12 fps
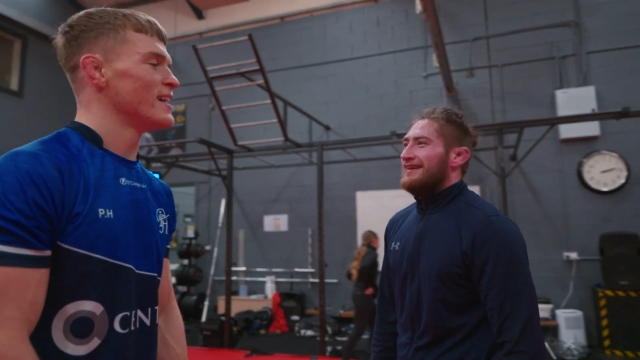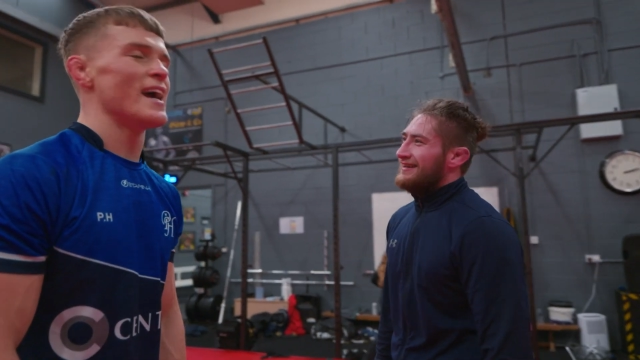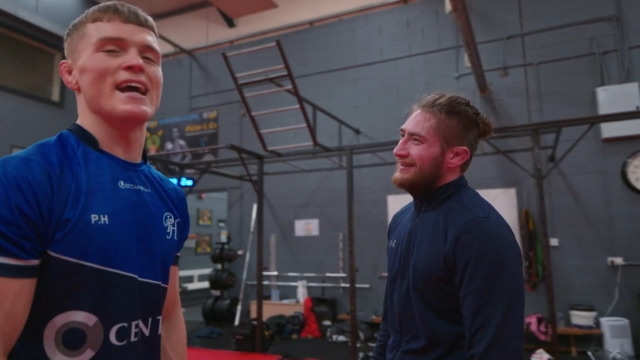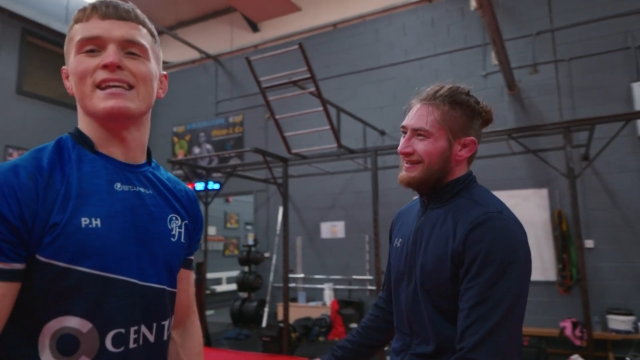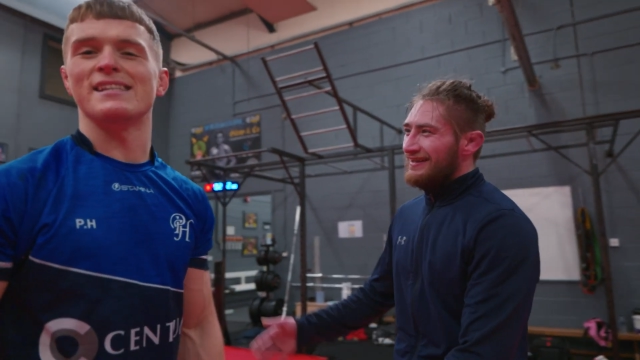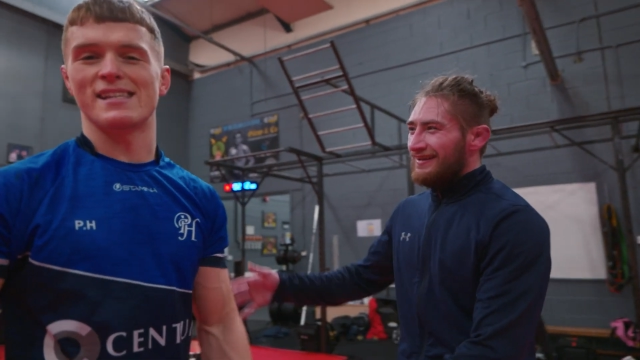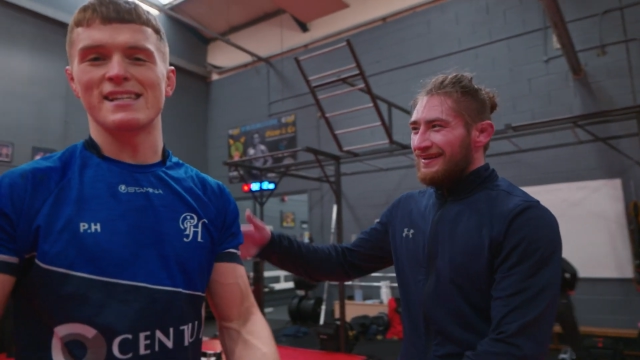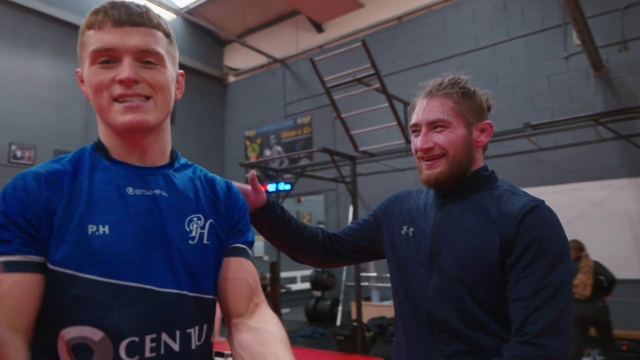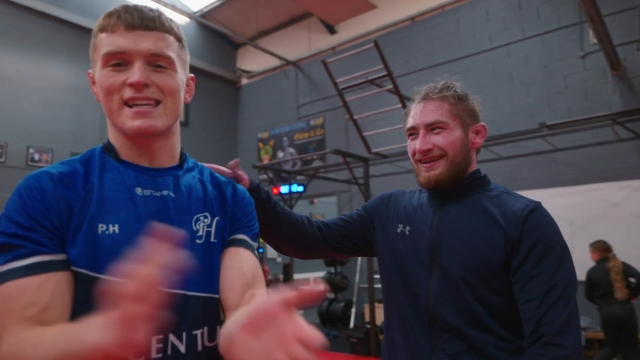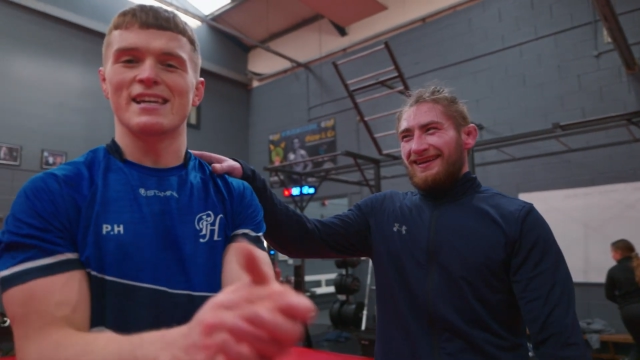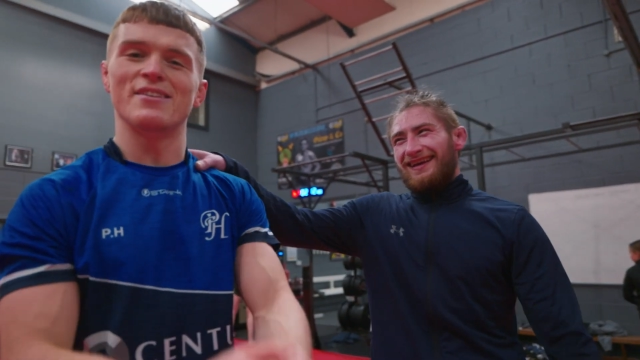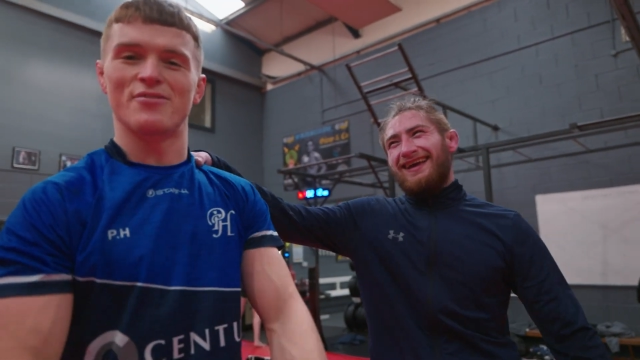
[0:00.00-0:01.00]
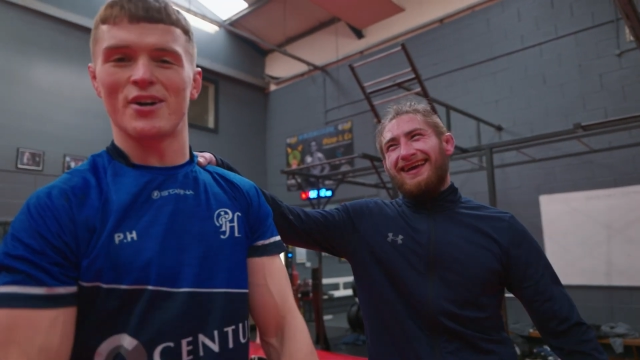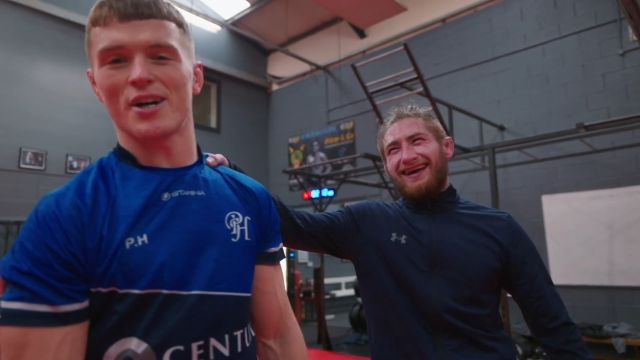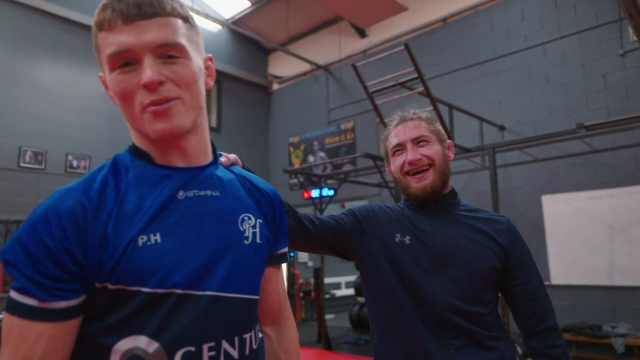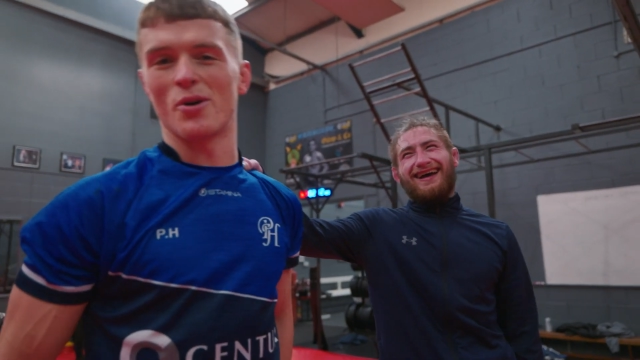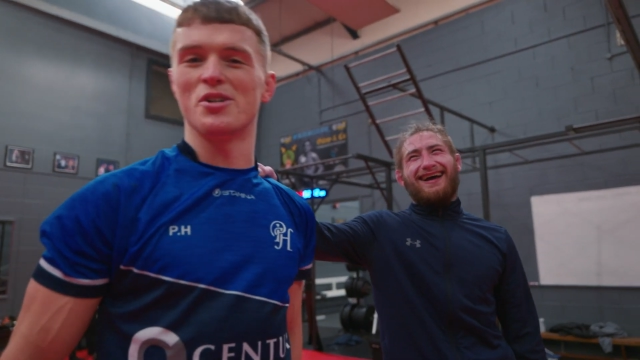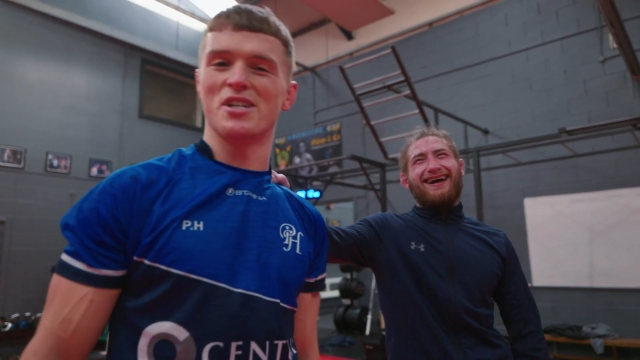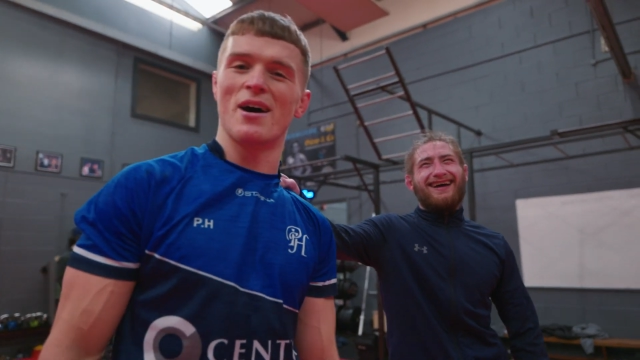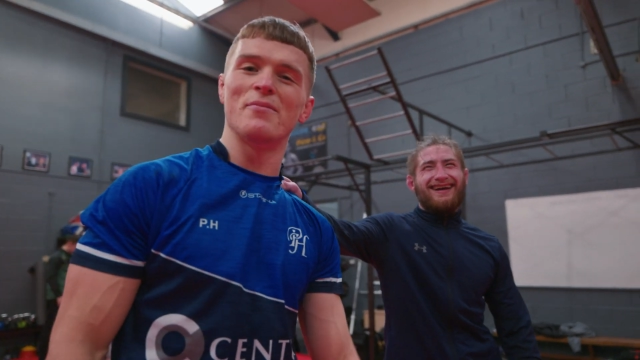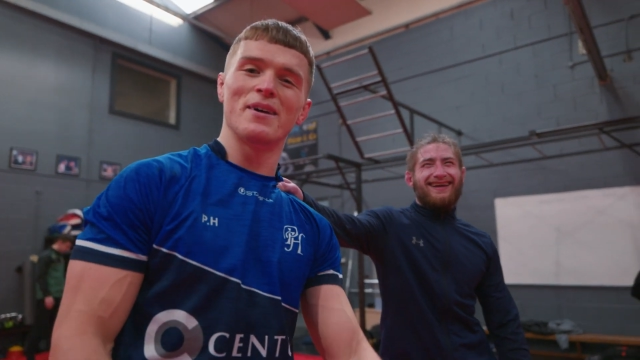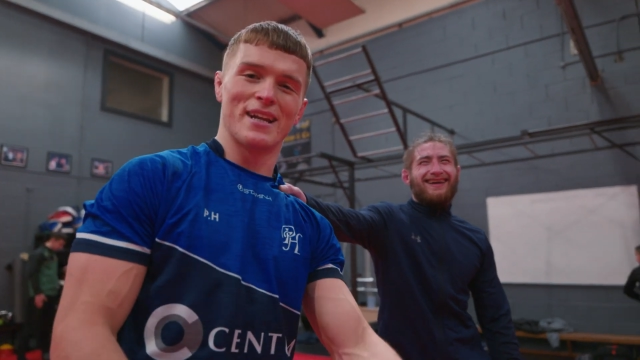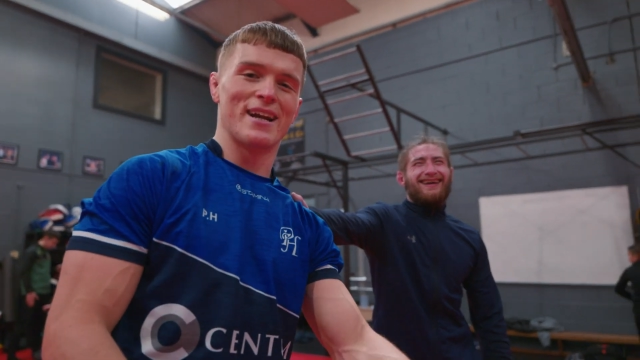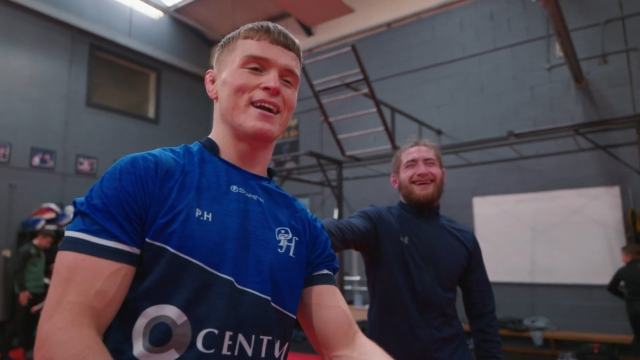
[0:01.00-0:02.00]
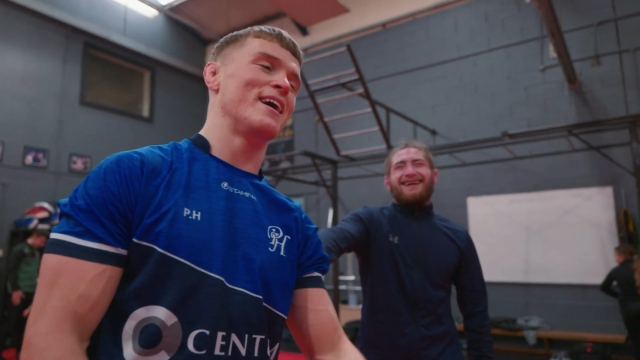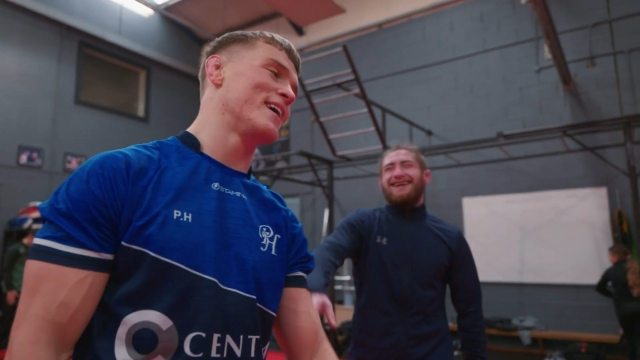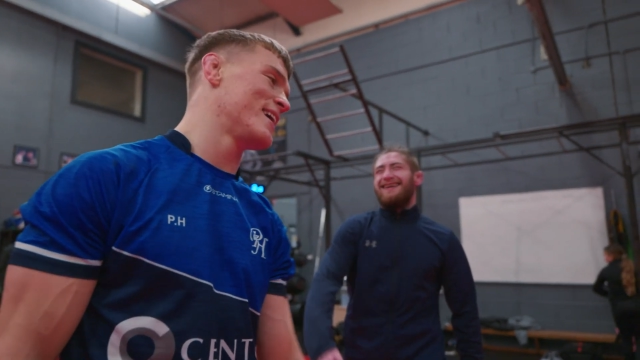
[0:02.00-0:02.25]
Speaker 1: A D C C, fucking world champ in here.